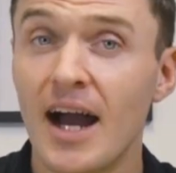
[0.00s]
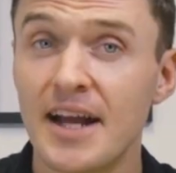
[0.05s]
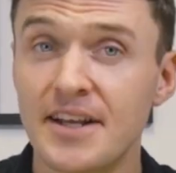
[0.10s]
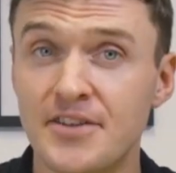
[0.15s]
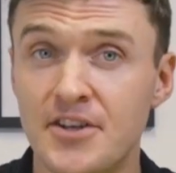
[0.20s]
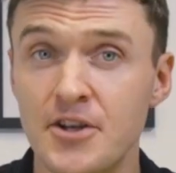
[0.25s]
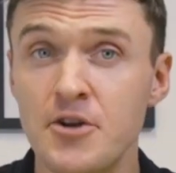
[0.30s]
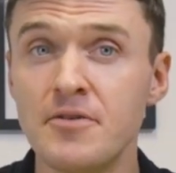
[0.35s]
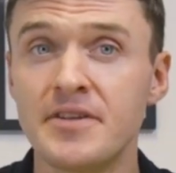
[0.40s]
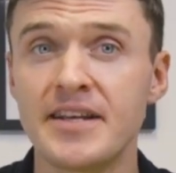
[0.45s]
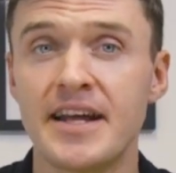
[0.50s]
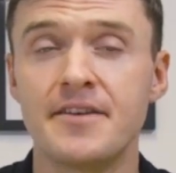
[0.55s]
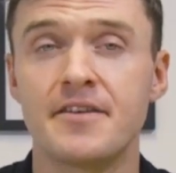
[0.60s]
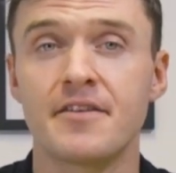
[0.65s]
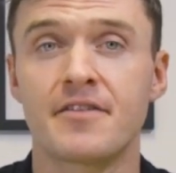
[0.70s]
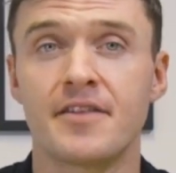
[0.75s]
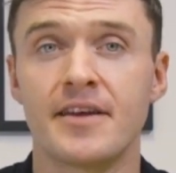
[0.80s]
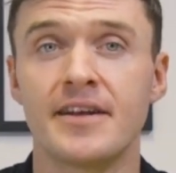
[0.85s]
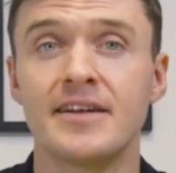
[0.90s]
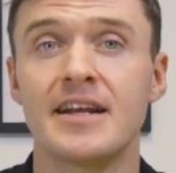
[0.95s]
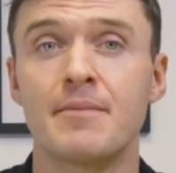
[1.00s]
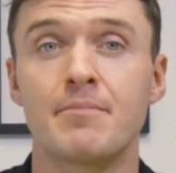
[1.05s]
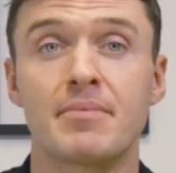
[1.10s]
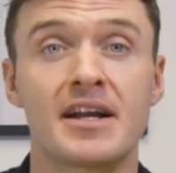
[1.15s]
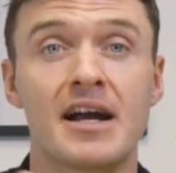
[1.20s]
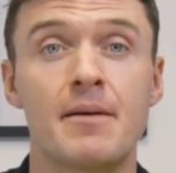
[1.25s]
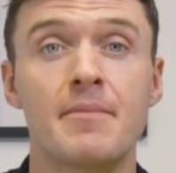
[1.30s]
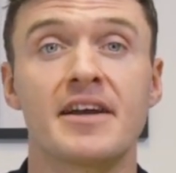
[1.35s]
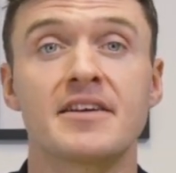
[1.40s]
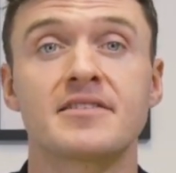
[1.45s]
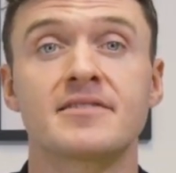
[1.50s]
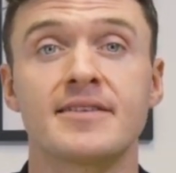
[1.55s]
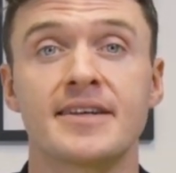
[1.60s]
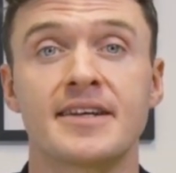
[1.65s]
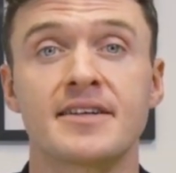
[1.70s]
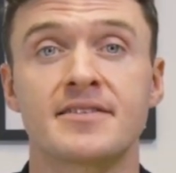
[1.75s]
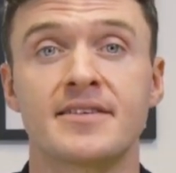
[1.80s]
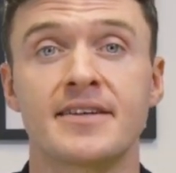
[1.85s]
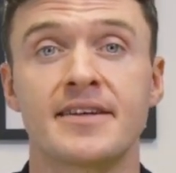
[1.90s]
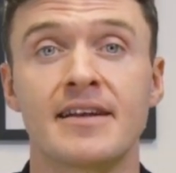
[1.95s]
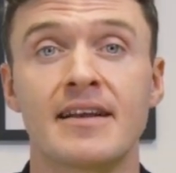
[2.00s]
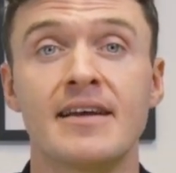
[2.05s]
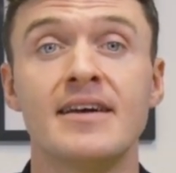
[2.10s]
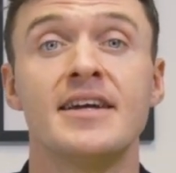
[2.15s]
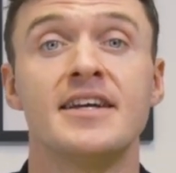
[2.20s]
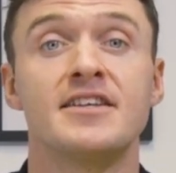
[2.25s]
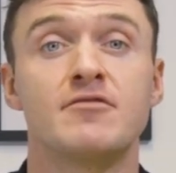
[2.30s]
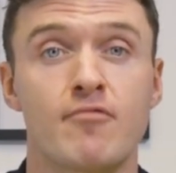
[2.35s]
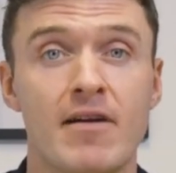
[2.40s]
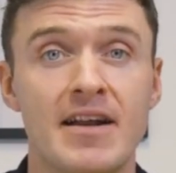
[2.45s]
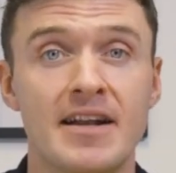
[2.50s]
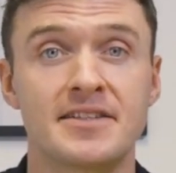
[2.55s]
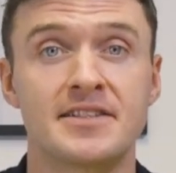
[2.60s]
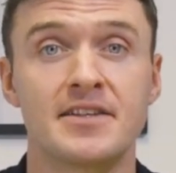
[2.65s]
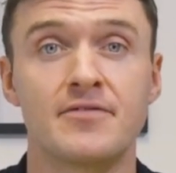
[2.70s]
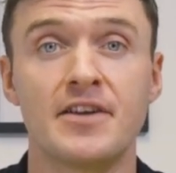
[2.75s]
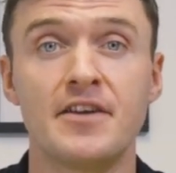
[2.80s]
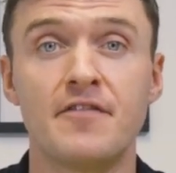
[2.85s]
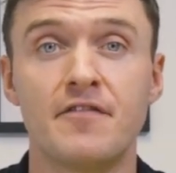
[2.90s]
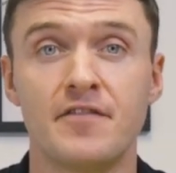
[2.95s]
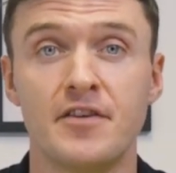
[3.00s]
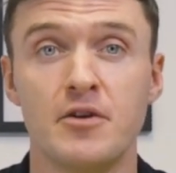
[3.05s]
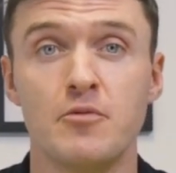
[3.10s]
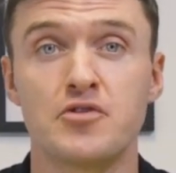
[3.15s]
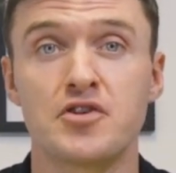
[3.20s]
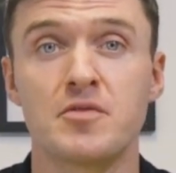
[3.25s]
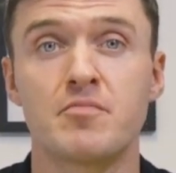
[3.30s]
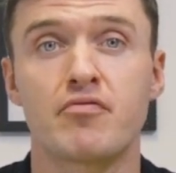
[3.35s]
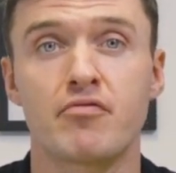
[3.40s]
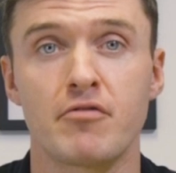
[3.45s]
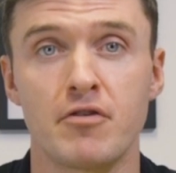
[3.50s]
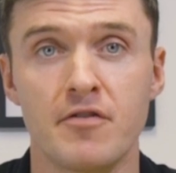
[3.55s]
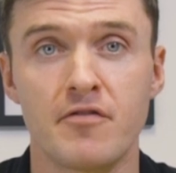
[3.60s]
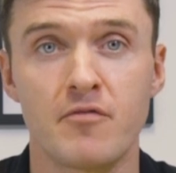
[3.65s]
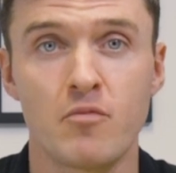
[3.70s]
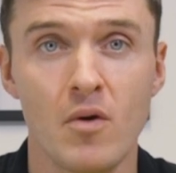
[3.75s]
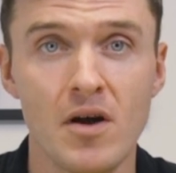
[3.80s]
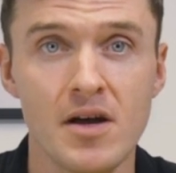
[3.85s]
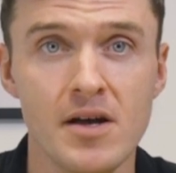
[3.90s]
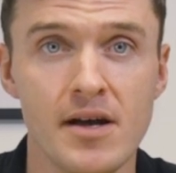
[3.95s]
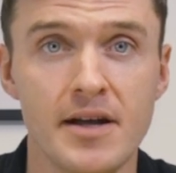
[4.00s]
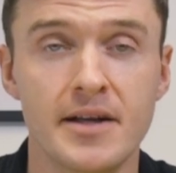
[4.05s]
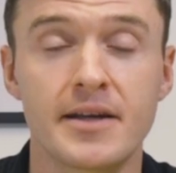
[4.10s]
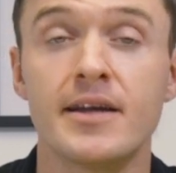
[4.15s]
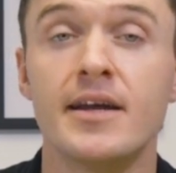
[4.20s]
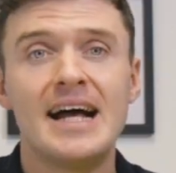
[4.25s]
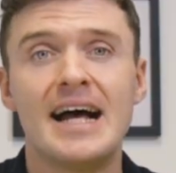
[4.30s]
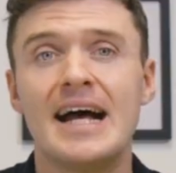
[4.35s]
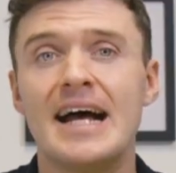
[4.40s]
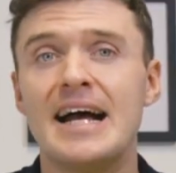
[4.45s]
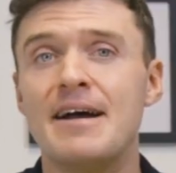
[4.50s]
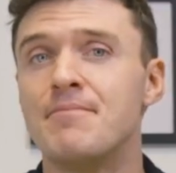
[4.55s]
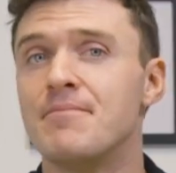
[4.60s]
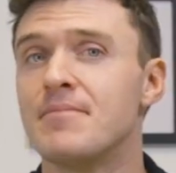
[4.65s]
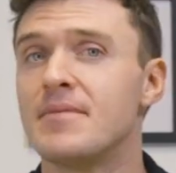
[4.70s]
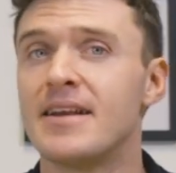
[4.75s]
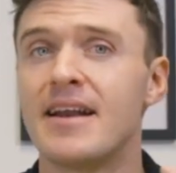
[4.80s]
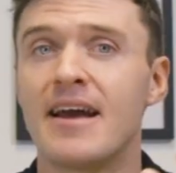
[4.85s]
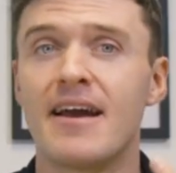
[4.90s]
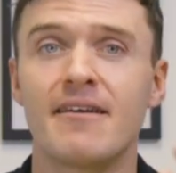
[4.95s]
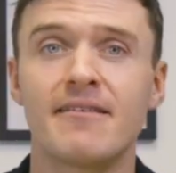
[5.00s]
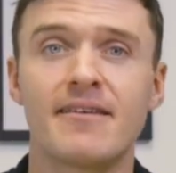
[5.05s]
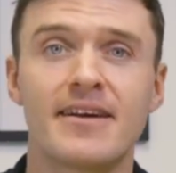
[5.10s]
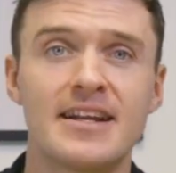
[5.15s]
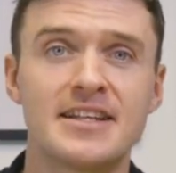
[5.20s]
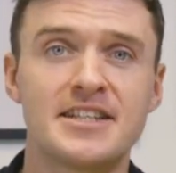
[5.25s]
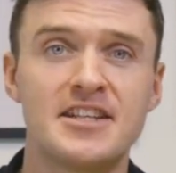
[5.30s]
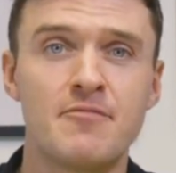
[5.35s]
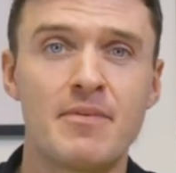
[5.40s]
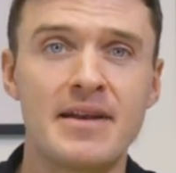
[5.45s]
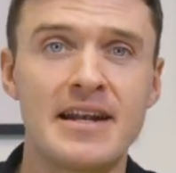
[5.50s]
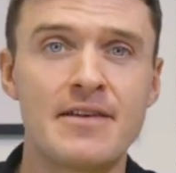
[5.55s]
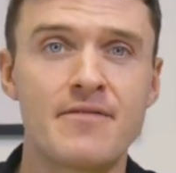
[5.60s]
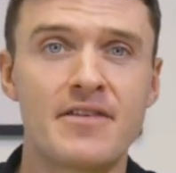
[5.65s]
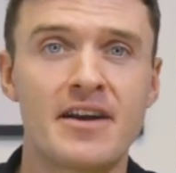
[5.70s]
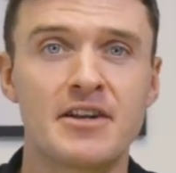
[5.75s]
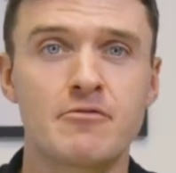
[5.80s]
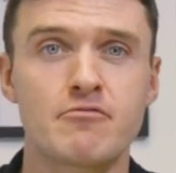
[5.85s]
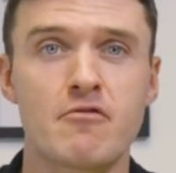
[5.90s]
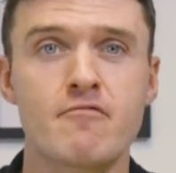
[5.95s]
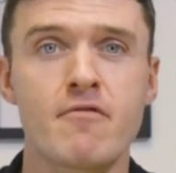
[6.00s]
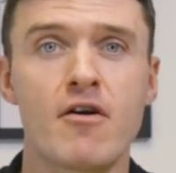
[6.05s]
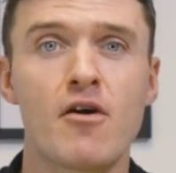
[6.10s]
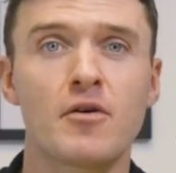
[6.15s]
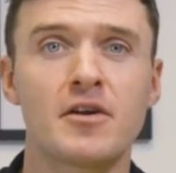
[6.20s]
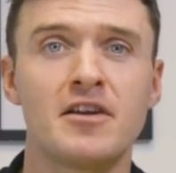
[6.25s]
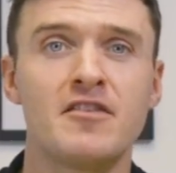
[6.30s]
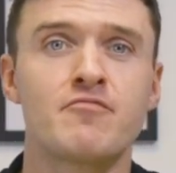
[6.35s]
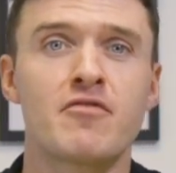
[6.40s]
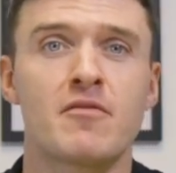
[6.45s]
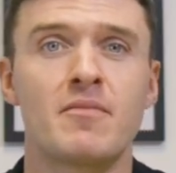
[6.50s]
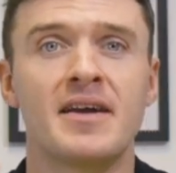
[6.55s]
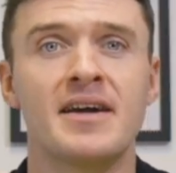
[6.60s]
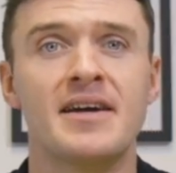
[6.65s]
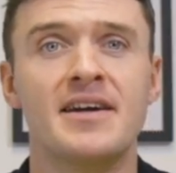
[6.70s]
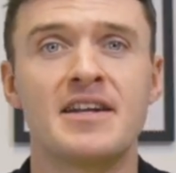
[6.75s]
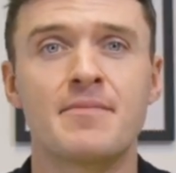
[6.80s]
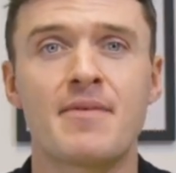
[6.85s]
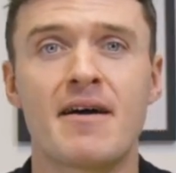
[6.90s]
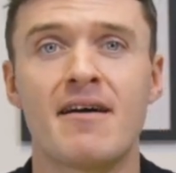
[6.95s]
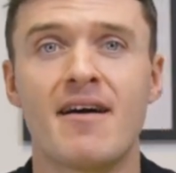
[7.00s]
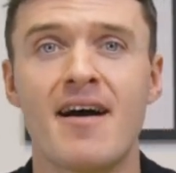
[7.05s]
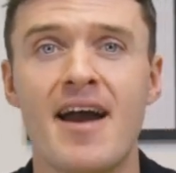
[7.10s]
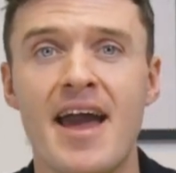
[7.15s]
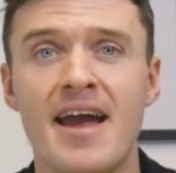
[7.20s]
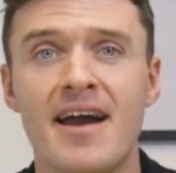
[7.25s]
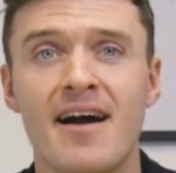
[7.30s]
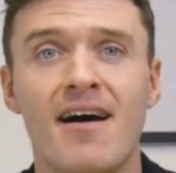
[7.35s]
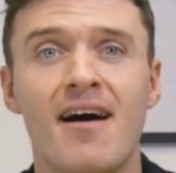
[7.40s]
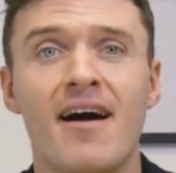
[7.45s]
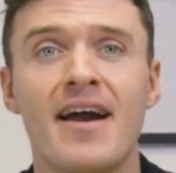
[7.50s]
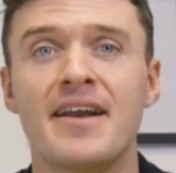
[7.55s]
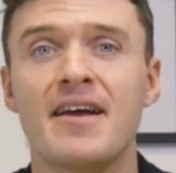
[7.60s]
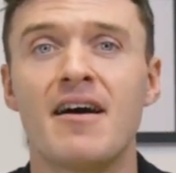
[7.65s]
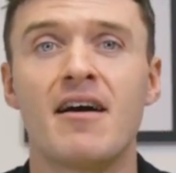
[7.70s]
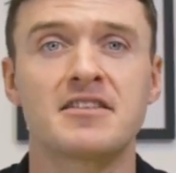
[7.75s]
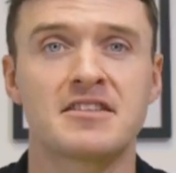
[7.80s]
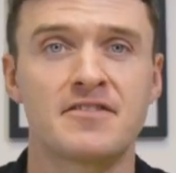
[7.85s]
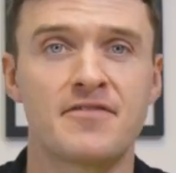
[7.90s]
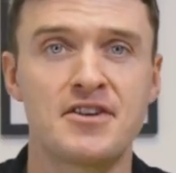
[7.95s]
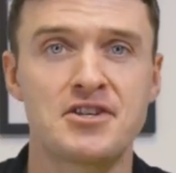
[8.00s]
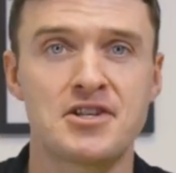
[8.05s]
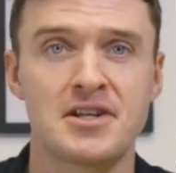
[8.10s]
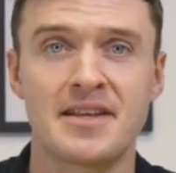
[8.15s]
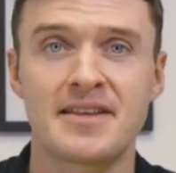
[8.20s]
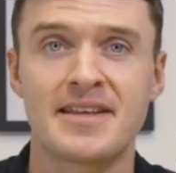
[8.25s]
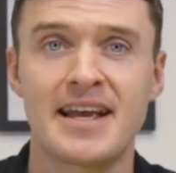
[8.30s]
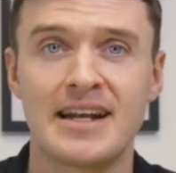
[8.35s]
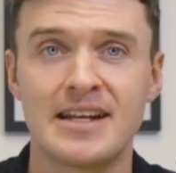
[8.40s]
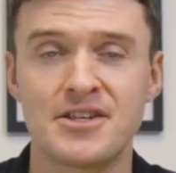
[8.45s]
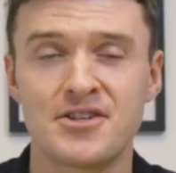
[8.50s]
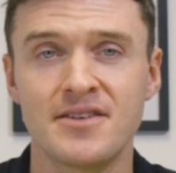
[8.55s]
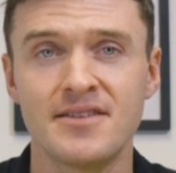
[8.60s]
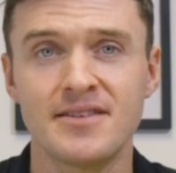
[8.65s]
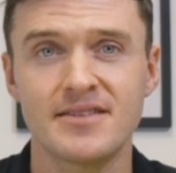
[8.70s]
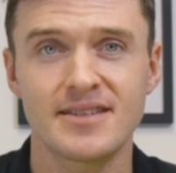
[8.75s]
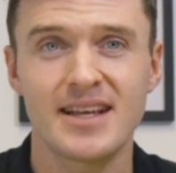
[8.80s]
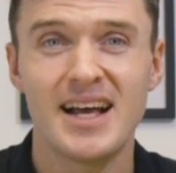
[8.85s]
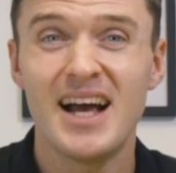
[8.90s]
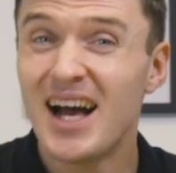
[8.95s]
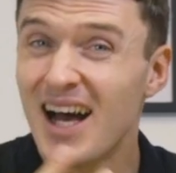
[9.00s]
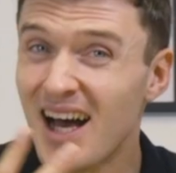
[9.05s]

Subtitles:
I do tend to think that becoming a Slinger signaller is relatively future-proof work. Unless you've been living under a rock, you've probably heard about AI and artificial intelligence.